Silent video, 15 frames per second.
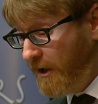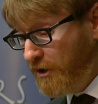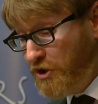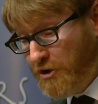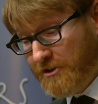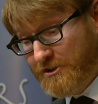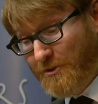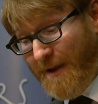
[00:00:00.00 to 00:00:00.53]
You
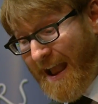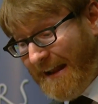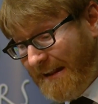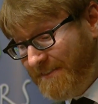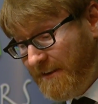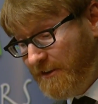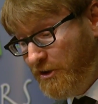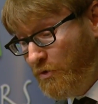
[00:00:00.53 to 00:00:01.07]
can do
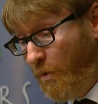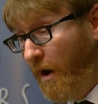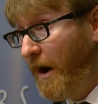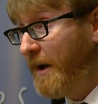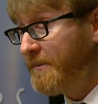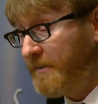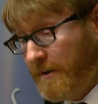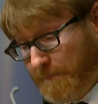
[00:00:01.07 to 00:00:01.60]
anything you
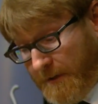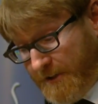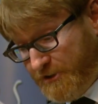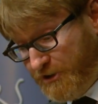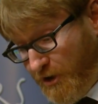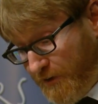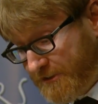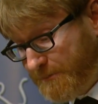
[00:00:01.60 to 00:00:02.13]
want
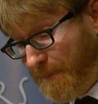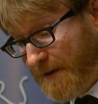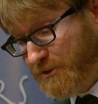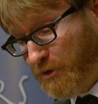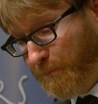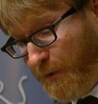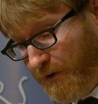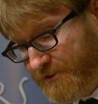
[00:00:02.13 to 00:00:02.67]
because you're a
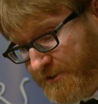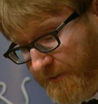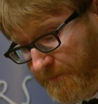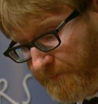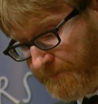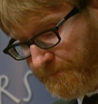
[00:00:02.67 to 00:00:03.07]
special person."